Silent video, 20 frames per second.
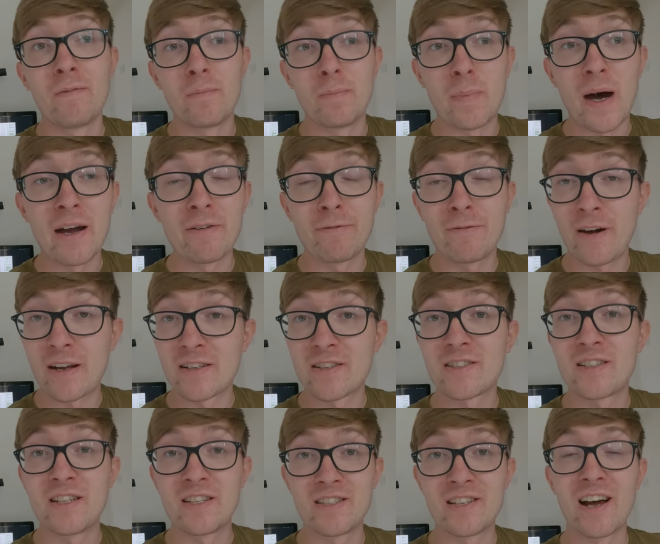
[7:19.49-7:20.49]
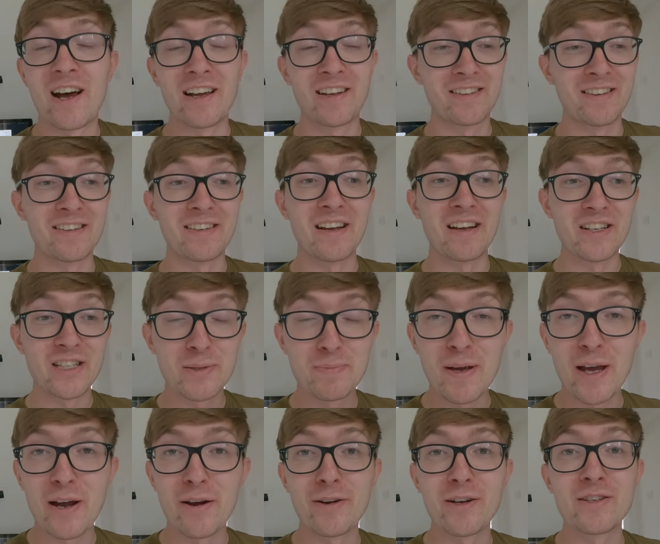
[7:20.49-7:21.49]
my fantasy cycling
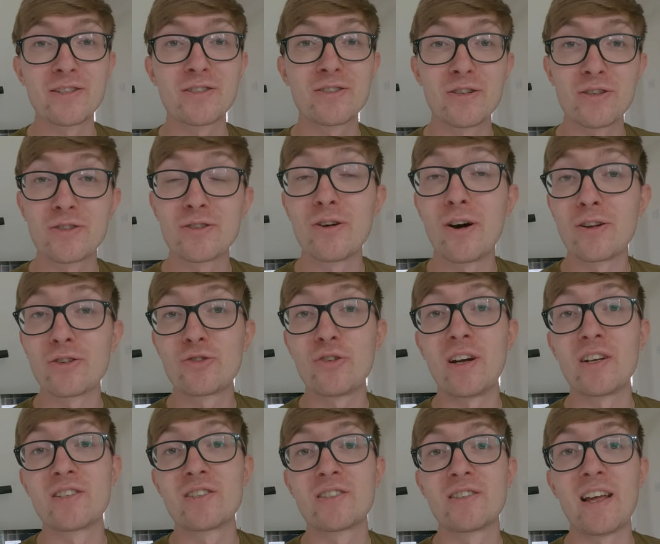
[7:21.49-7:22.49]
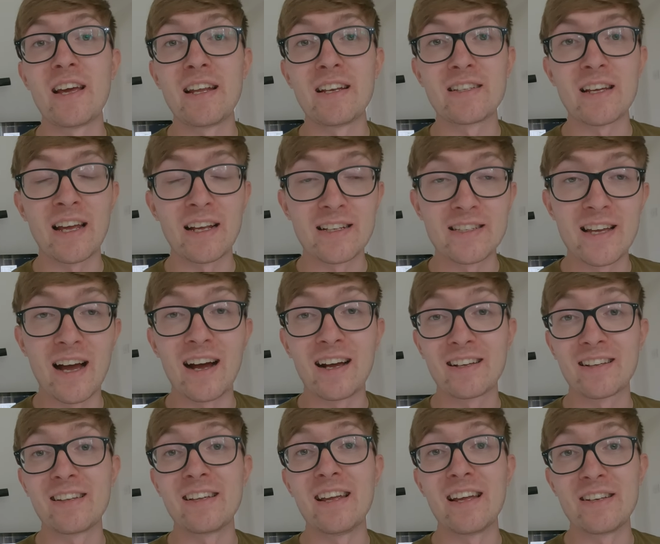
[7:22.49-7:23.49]
experience does not translate
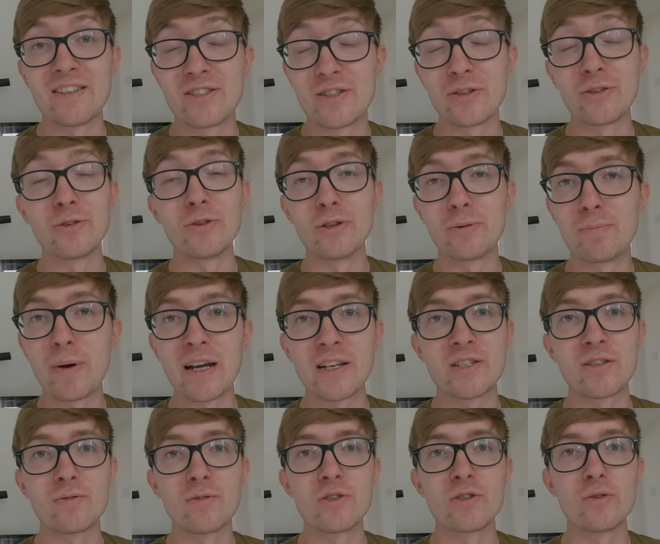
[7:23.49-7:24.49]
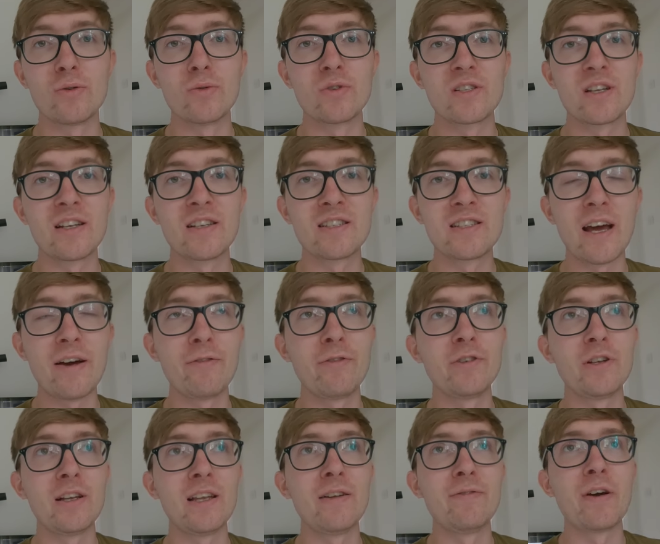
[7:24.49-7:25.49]
exactly into good betting results and
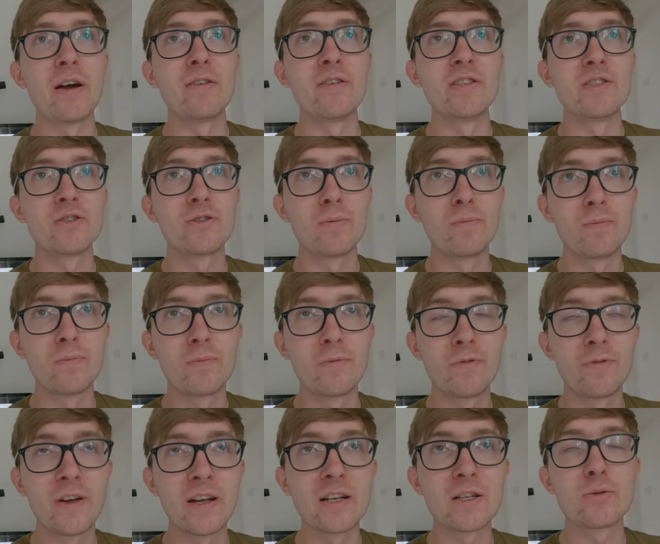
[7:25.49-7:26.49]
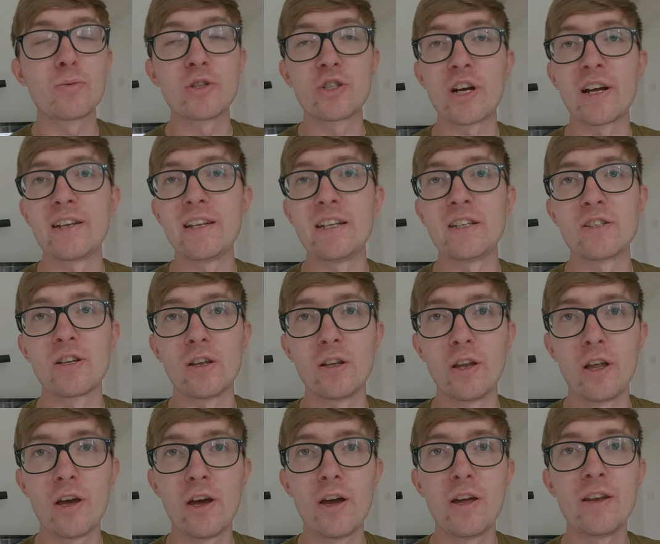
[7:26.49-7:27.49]
definitely there is some things which I need to
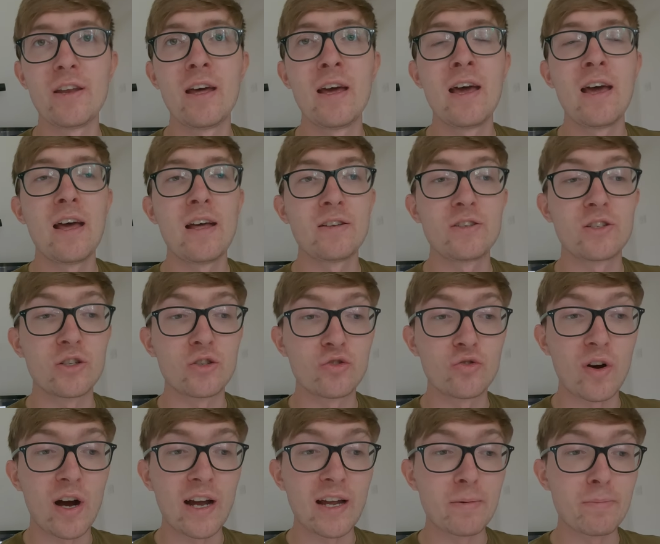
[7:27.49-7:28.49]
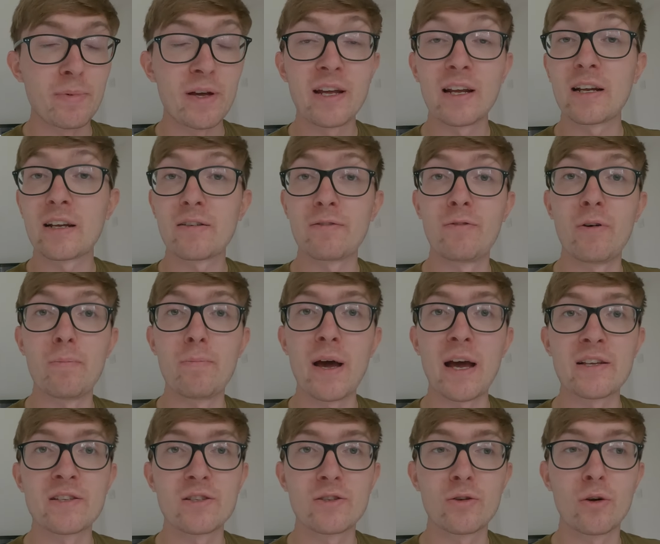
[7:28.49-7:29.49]
learn to try and pick the
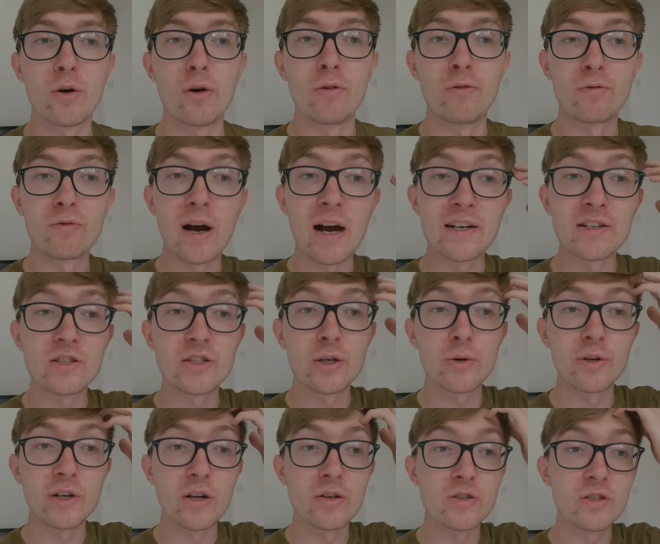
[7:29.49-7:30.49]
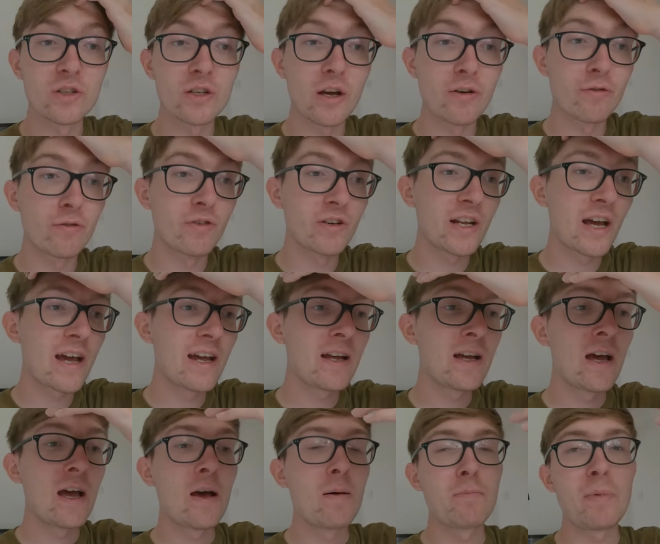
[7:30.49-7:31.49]
best sort of riders who are going to go for a day
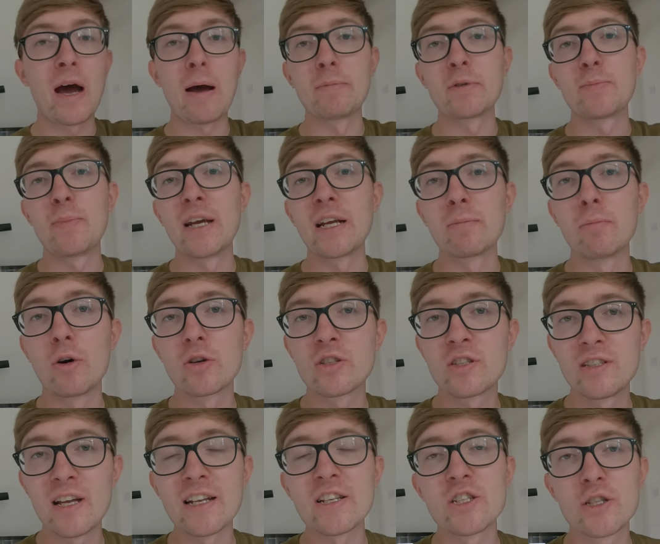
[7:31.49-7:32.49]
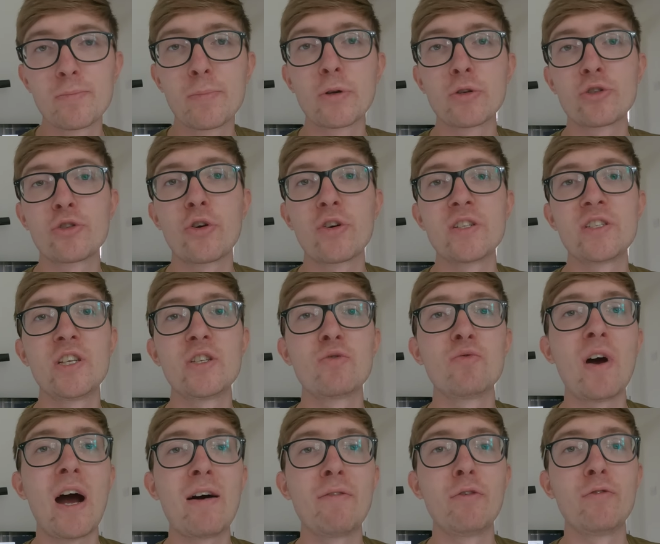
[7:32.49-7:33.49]
perhaps pick more sensible
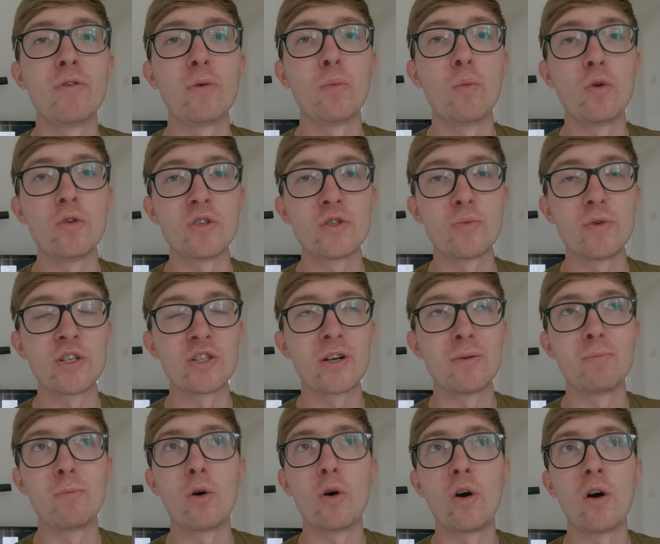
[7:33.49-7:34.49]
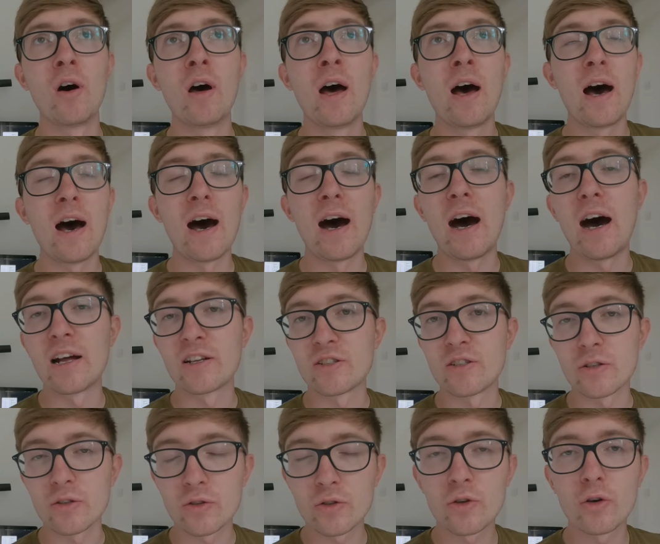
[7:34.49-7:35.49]
choices rather than ones which are more
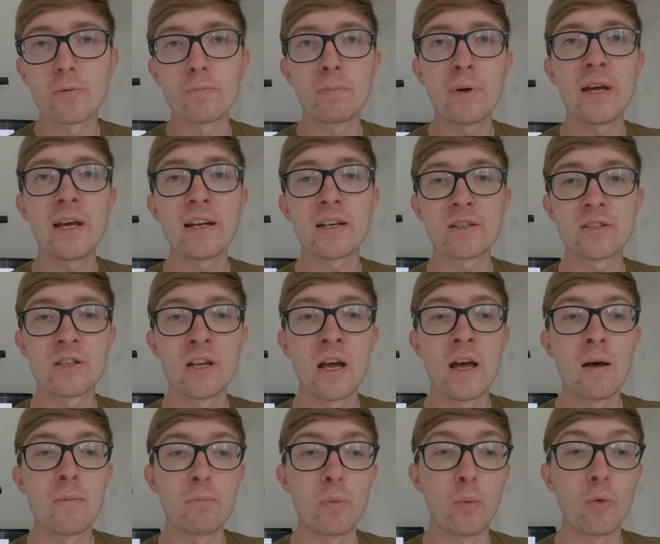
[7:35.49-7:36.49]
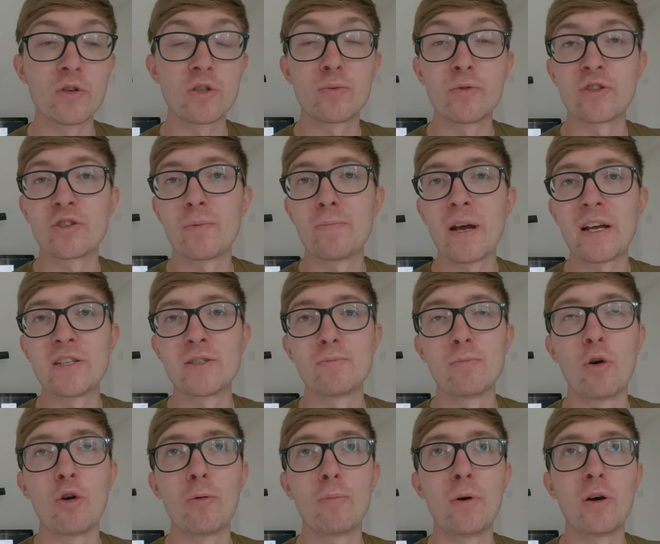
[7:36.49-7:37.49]
heart and gut picks but ones which are based
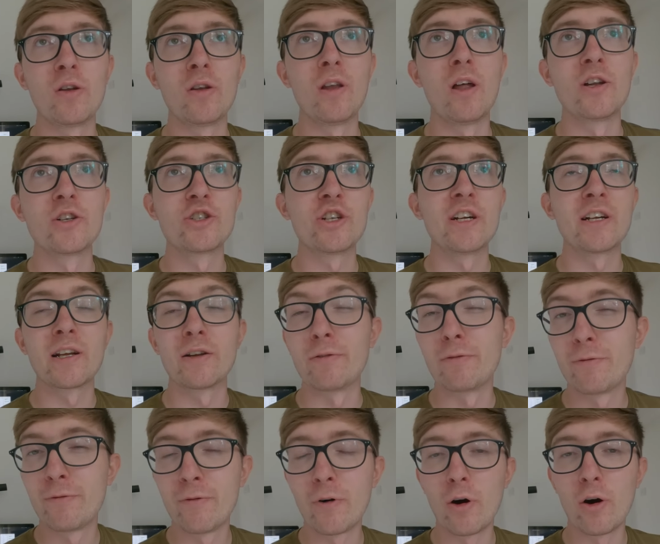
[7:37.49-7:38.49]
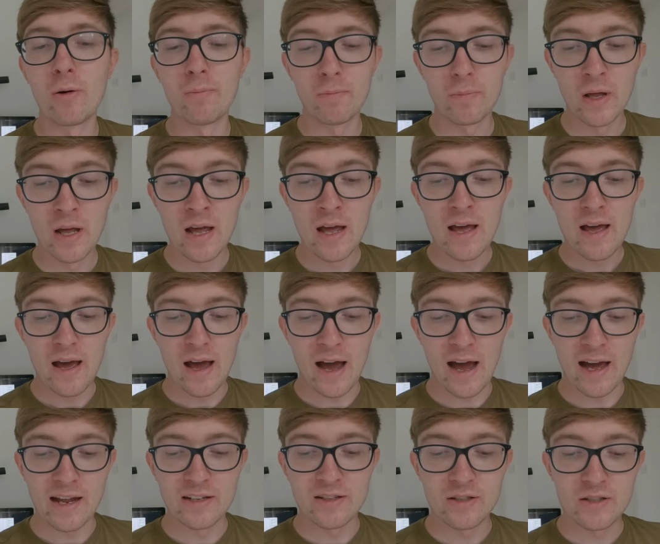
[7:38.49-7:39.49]
more upon logic and form
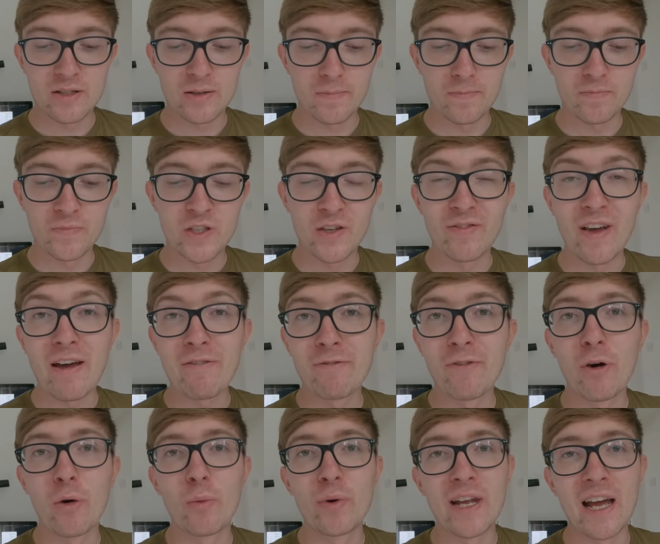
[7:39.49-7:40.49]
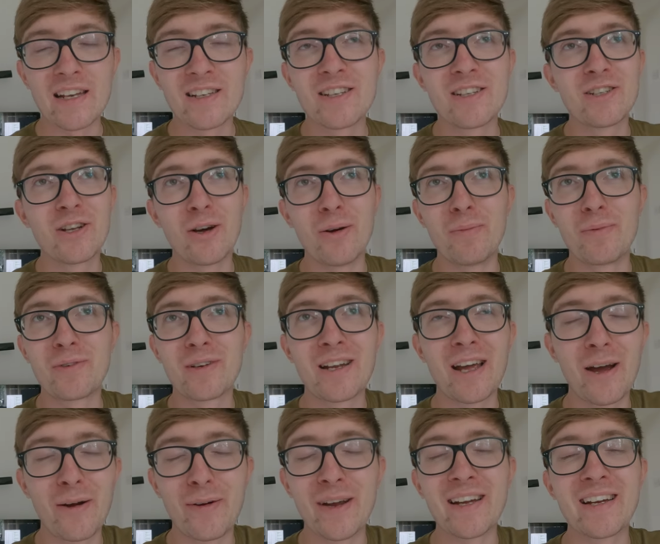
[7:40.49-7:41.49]
and so therefore we ended up
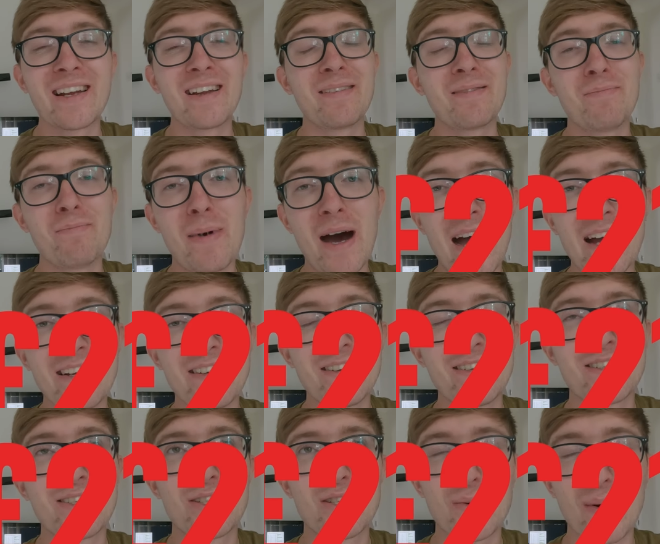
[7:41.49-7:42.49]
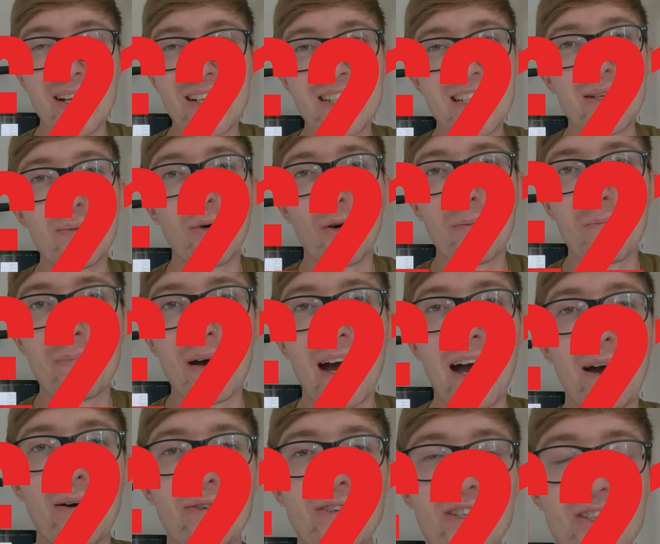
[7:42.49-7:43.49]
going minus 21
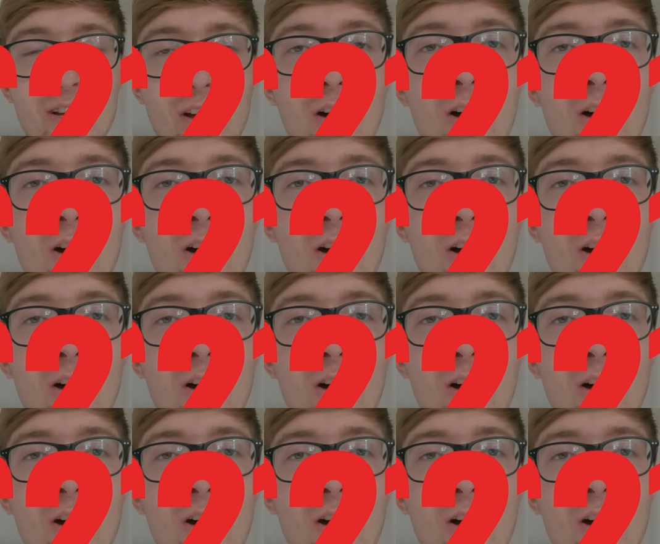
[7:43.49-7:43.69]
pounds